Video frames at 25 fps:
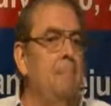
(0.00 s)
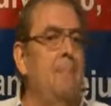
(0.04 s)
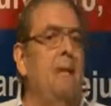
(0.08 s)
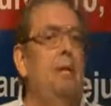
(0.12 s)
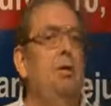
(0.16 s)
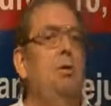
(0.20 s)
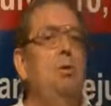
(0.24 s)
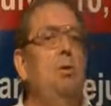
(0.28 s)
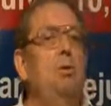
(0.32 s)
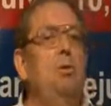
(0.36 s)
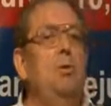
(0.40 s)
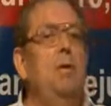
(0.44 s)

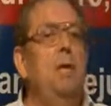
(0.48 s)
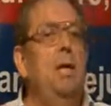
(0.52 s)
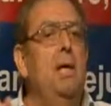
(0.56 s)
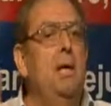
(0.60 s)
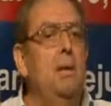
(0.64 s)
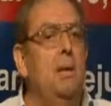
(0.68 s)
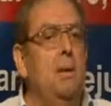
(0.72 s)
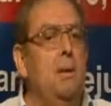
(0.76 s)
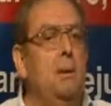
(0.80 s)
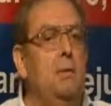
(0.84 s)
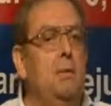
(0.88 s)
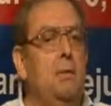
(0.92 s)
But you
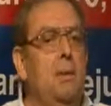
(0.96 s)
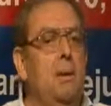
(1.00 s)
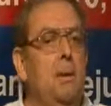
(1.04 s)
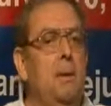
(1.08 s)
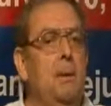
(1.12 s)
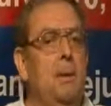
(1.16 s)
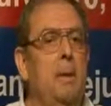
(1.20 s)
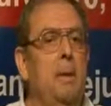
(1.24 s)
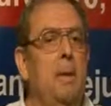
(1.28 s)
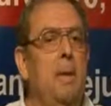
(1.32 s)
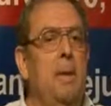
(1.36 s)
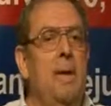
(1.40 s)
yield.
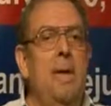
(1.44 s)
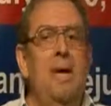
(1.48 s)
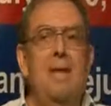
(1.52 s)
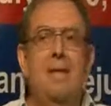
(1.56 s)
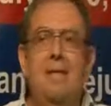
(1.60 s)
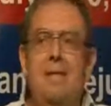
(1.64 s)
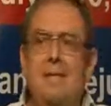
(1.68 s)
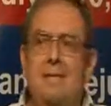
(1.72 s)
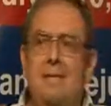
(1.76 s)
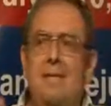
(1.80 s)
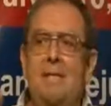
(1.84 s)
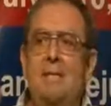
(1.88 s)

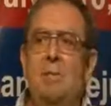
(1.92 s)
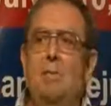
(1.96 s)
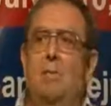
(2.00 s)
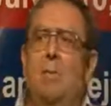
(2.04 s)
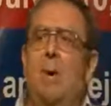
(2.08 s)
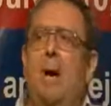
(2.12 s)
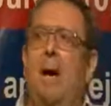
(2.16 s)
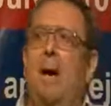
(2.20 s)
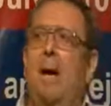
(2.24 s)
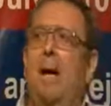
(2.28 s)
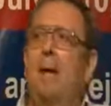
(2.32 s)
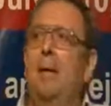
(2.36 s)
And this is
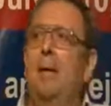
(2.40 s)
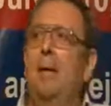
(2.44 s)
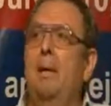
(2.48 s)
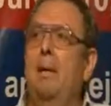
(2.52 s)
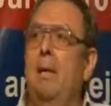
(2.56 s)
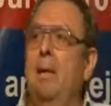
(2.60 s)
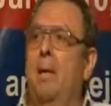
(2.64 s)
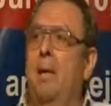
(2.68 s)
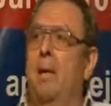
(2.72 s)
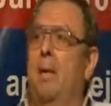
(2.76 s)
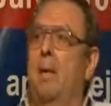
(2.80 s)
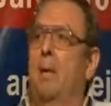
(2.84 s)

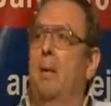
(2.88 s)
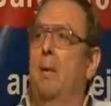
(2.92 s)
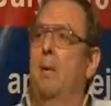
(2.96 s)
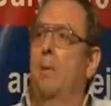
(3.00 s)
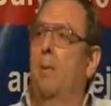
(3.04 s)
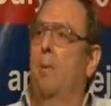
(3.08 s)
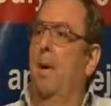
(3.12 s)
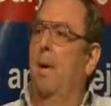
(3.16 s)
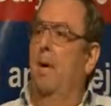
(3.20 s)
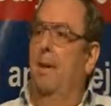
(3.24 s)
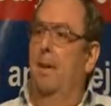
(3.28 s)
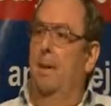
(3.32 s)
why
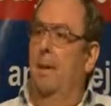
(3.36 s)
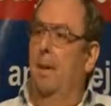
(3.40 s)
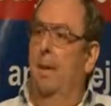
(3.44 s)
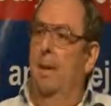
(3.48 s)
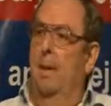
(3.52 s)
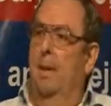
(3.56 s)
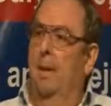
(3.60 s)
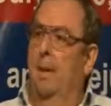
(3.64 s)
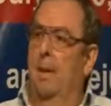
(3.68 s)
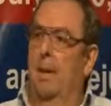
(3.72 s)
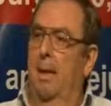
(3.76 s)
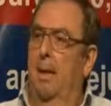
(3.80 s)

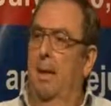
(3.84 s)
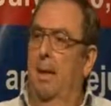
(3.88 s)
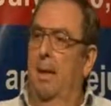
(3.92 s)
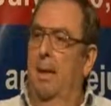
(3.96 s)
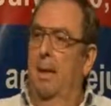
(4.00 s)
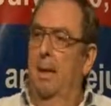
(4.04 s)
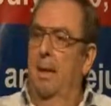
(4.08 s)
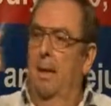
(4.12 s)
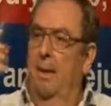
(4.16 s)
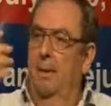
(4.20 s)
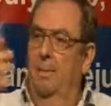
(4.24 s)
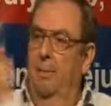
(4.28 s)
when,
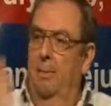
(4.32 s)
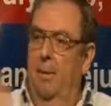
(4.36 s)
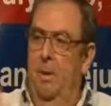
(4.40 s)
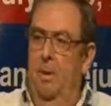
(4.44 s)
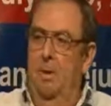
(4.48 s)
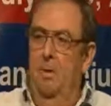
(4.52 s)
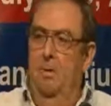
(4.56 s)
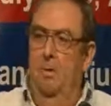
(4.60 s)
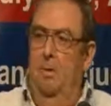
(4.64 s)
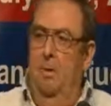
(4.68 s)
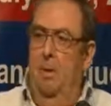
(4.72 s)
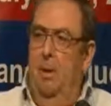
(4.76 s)
uh,
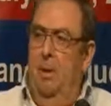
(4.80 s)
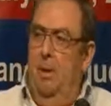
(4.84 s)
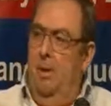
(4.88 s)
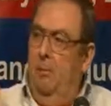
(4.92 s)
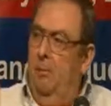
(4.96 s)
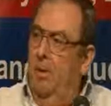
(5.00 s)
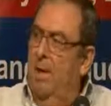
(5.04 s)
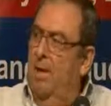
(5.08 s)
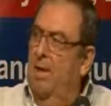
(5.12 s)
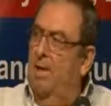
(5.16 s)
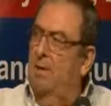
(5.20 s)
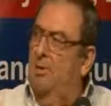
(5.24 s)
when you
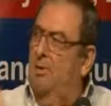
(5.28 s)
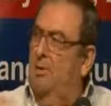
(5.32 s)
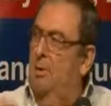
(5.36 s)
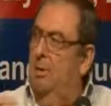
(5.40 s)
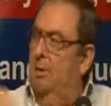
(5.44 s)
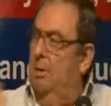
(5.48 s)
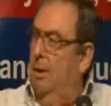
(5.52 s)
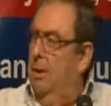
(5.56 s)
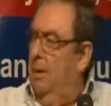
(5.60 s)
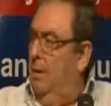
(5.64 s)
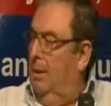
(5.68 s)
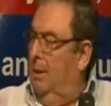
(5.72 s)

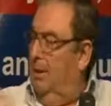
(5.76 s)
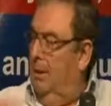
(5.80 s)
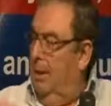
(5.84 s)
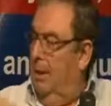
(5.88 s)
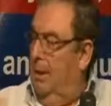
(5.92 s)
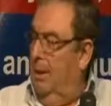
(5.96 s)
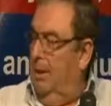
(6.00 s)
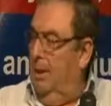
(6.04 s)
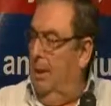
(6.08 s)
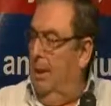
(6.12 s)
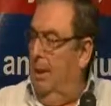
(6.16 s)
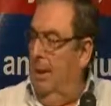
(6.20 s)
read the,
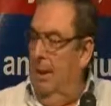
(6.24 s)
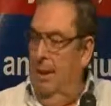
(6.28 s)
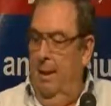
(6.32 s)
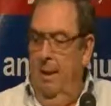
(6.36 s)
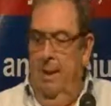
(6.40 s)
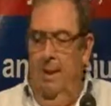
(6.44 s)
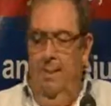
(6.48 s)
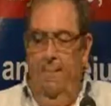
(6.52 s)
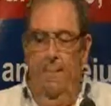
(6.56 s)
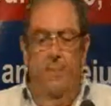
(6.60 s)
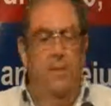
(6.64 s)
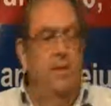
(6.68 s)
the, the,
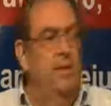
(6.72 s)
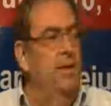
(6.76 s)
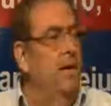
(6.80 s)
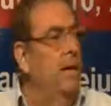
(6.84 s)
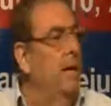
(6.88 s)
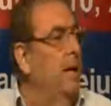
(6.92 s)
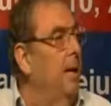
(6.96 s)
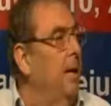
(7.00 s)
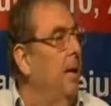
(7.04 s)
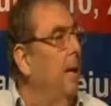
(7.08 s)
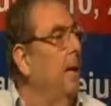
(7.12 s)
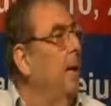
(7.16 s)

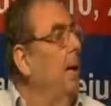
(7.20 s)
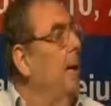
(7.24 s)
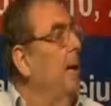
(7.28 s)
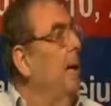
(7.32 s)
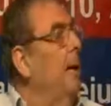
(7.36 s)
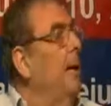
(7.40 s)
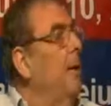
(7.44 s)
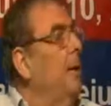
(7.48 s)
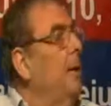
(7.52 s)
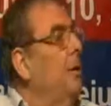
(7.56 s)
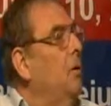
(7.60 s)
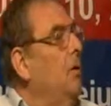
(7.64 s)
the
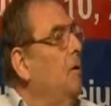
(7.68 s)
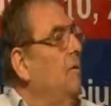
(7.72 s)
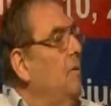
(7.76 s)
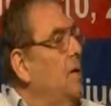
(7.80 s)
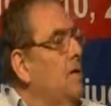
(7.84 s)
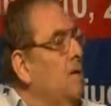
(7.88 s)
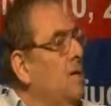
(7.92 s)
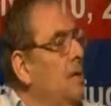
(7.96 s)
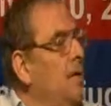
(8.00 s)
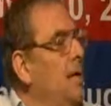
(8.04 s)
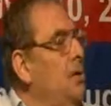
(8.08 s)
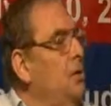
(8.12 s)

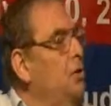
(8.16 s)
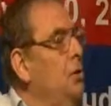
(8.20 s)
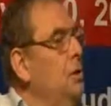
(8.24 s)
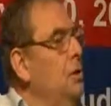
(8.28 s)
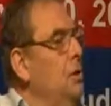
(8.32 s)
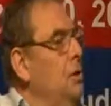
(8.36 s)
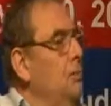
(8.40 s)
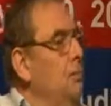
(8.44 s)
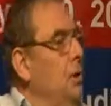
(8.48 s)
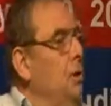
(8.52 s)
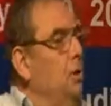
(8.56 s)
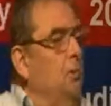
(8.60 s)

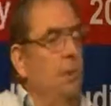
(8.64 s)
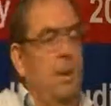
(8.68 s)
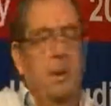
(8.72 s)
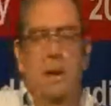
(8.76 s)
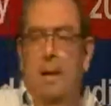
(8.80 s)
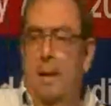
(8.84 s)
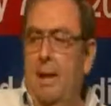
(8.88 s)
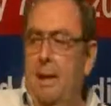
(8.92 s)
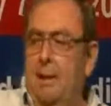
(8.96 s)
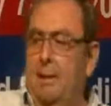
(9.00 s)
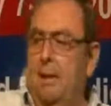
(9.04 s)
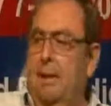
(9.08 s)
conversations
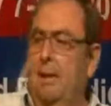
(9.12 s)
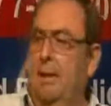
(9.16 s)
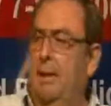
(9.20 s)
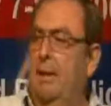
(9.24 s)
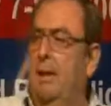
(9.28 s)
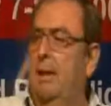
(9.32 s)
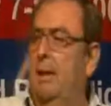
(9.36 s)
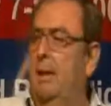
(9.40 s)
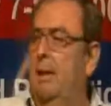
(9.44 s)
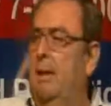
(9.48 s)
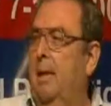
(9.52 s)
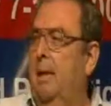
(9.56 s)
between
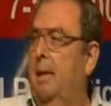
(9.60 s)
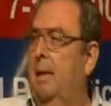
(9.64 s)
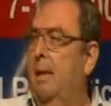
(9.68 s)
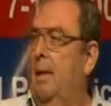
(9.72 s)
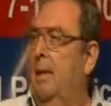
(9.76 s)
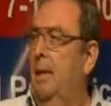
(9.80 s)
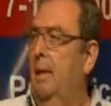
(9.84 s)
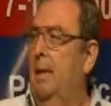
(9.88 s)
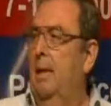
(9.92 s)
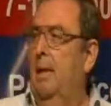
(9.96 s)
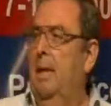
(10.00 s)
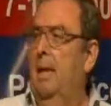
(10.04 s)
Hitler and, and,
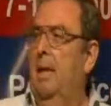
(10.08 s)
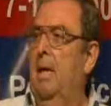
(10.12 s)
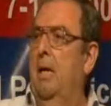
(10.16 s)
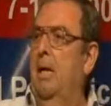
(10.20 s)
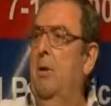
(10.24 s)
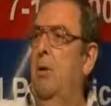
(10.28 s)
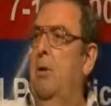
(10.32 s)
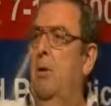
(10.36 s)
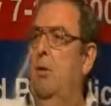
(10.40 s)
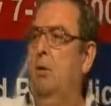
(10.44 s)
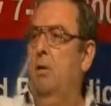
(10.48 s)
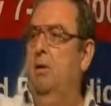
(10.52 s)
and,
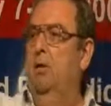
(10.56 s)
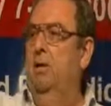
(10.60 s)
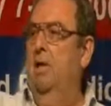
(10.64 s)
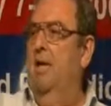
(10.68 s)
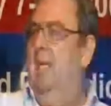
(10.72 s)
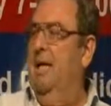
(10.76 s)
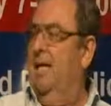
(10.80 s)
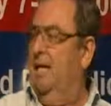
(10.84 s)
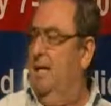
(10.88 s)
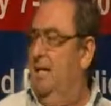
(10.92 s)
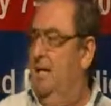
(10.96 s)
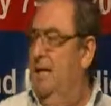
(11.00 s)
and,
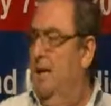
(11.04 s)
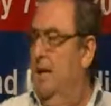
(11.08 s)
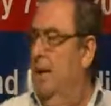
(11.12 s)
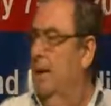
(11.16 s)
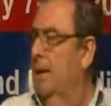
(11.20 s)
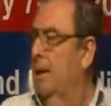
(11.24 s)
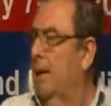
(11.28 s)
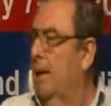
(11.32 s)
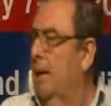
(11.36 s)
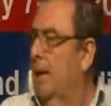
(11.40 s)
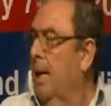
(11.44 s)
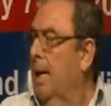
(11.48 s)
Horthy, let's
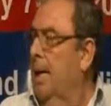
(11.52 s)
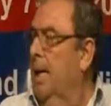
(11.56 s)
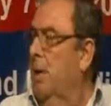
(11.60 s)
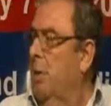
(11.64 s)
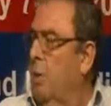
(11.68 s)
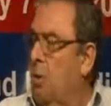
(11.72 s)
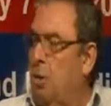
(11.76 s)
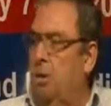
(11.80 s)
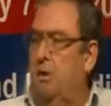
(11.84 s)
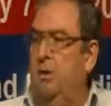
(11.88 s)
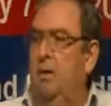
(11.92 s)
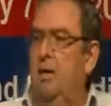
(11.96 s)
say. And
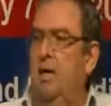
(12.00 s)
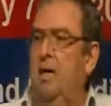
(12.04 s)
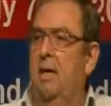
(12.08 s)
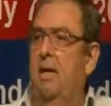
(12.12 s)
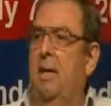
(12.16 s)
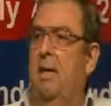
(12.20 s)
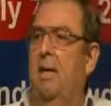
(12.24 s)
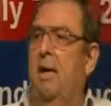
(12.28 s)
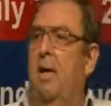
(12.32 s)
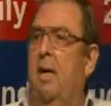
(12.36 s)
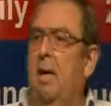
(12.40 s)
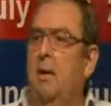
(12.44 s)

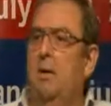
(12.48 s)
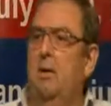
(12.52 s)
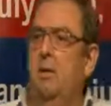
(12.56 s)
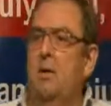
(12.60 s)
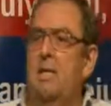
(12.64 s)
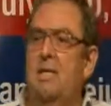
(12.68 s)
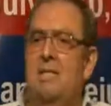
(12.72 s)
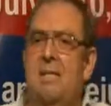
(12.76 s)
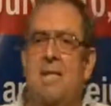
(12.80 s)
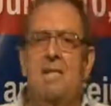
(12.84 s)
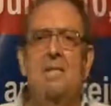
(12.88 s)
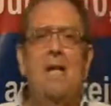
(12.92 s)
Horthy in
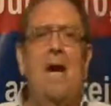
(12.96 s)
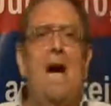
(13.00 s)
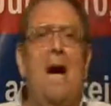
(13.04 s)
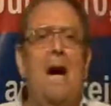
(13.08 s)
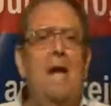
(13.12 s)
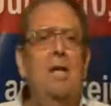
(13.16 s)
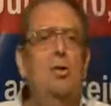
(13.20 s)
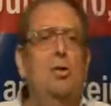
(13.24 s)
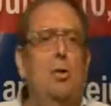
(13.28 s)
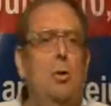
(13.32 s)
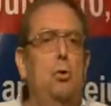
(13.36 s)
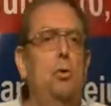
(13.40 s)
Hungary says,
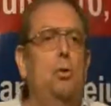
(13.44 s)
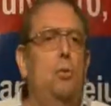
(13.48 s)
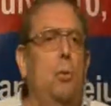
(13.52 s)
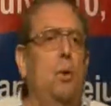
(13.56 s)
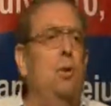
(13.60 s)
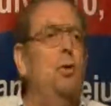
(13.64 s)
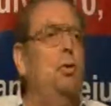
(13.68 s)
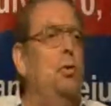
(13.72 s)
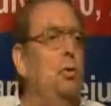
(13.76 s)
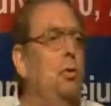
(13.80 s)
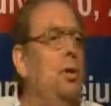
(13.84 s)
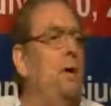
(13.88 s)
I don't
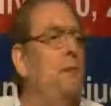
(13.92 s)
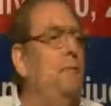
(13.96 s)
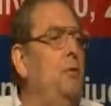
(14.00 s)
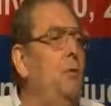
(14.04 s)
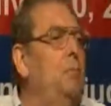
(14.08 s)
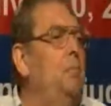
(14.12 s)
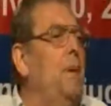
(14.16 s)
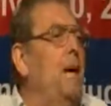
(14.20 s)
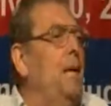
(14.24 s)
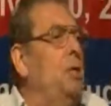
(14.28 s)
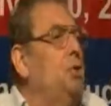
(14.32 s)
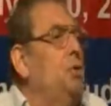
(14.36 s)
want to give
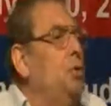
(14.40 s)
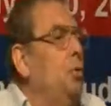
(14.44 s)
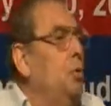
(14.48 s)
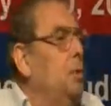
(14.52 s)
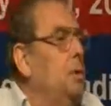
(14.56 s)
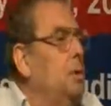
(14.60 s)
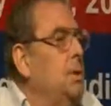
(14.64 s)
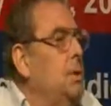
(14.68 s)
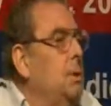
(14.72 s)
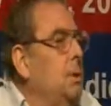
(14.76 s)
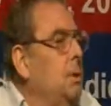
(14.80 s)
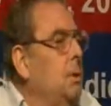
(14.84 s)
you my
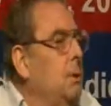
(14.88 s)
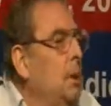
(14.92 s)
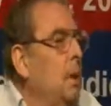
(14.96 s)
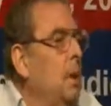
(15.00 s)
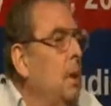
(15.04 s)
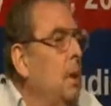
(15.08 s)
Jews.